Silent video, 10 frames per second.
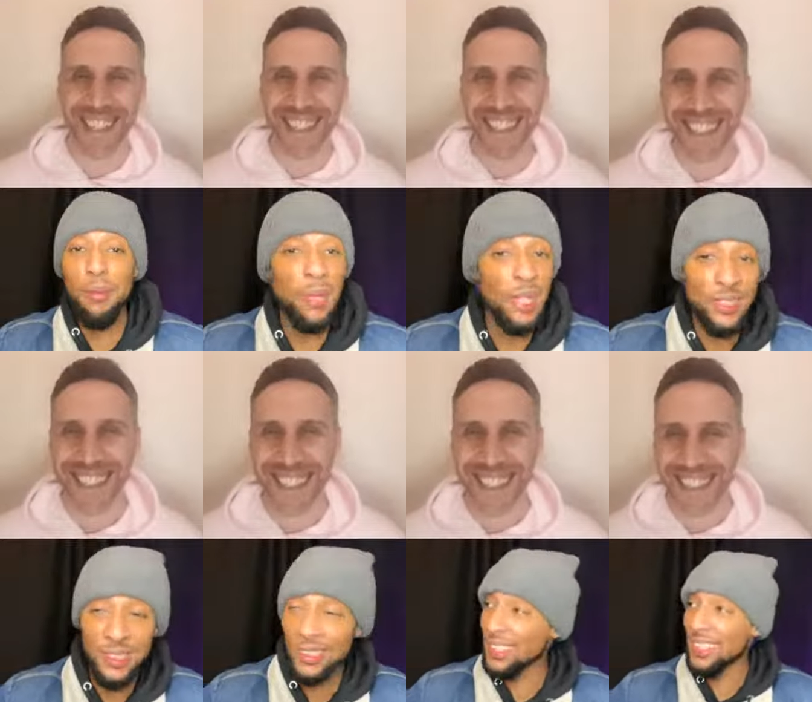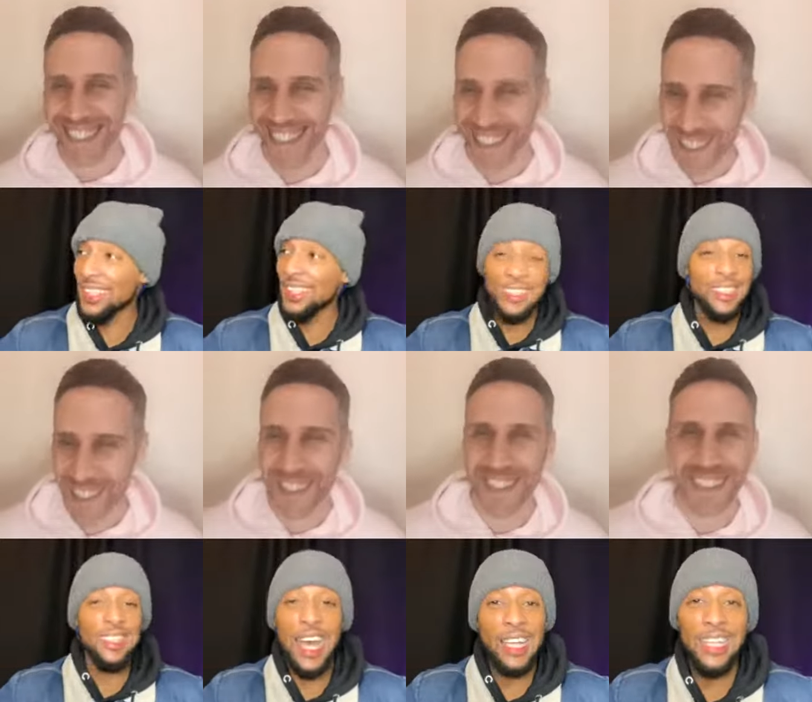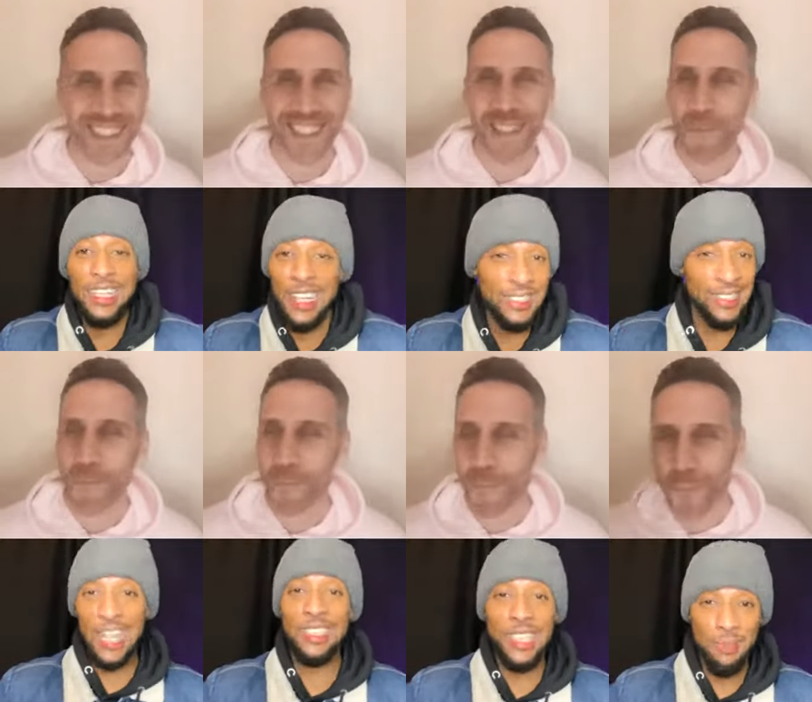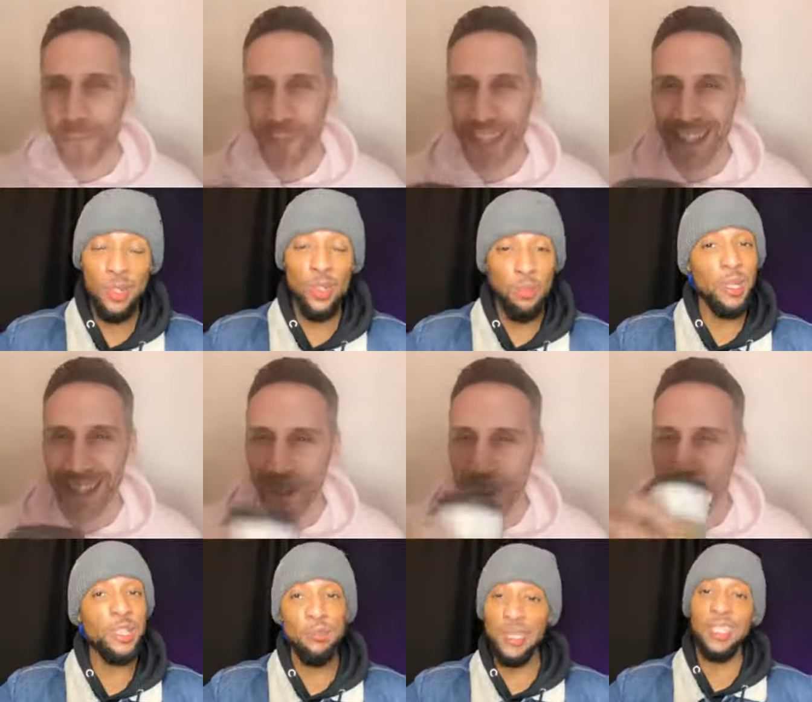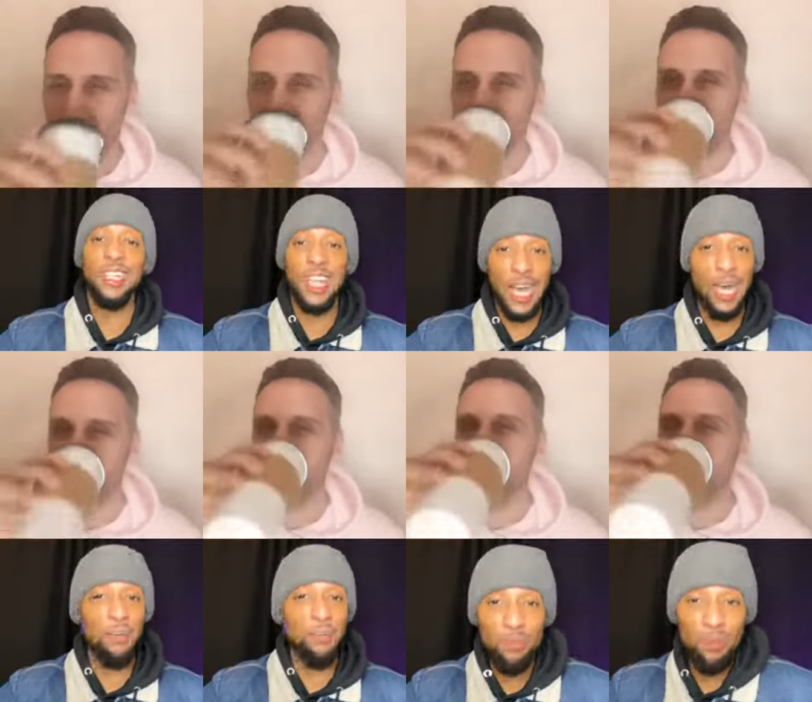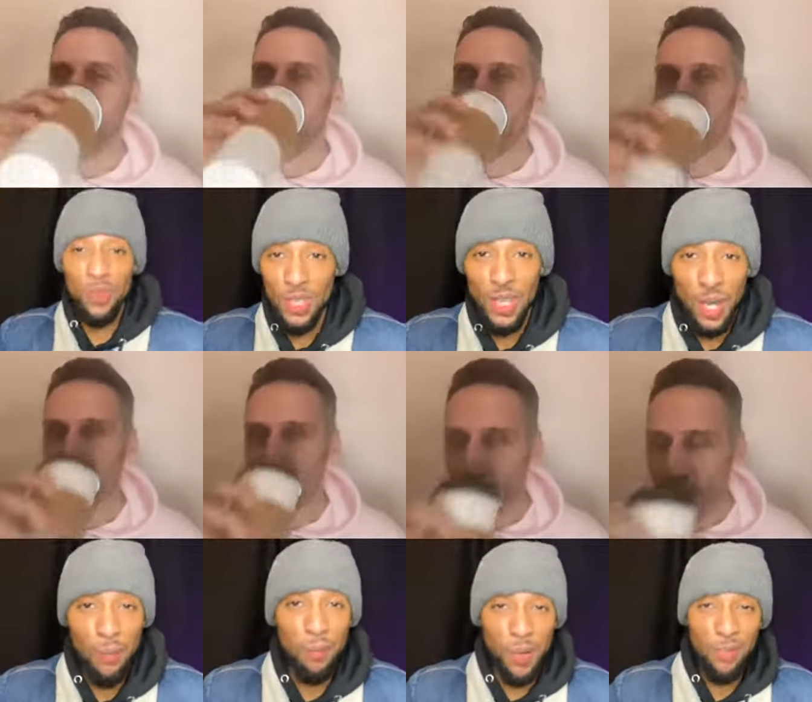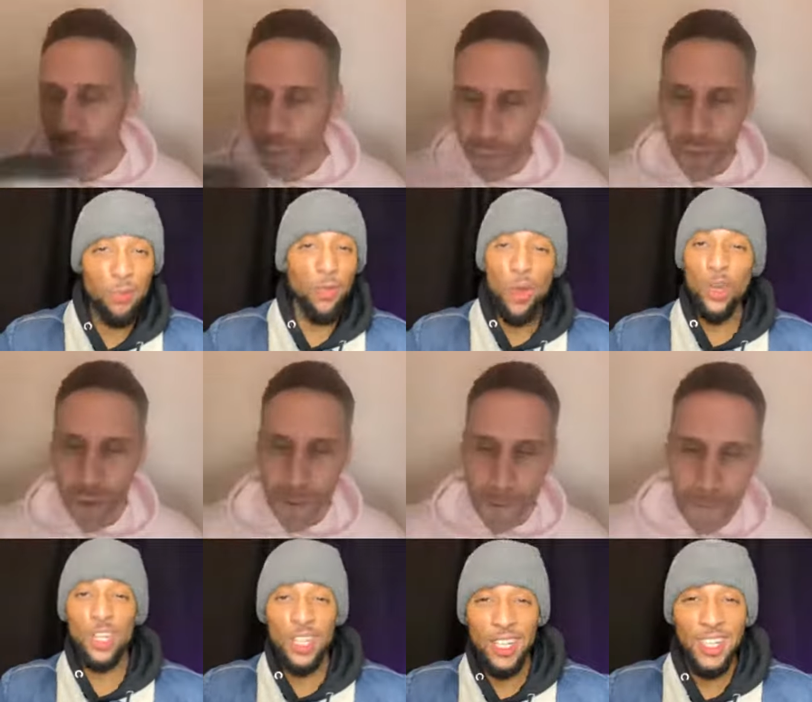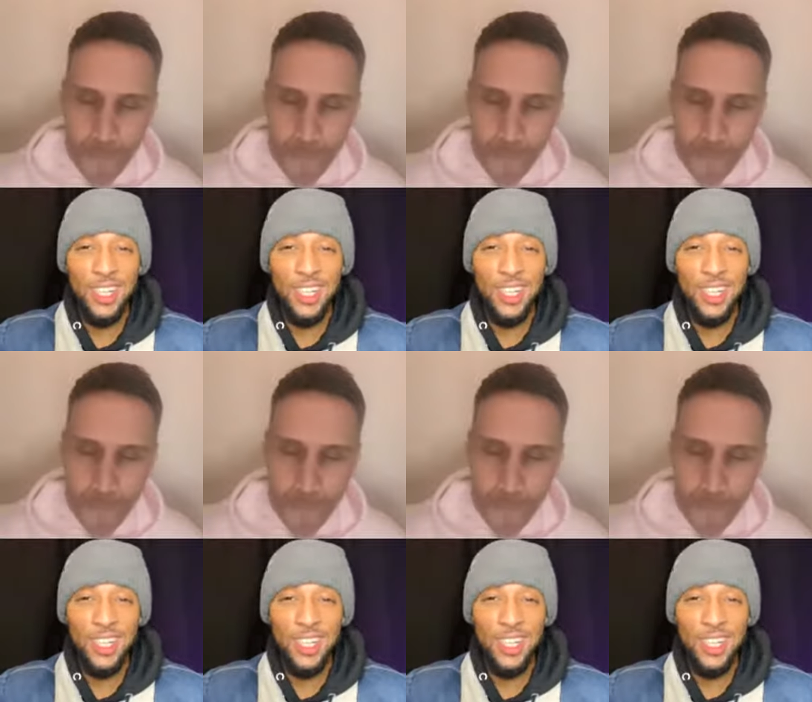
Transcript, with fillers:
Speaker 1: best to not get like not to let him get on the bus, but I'm a buck forty.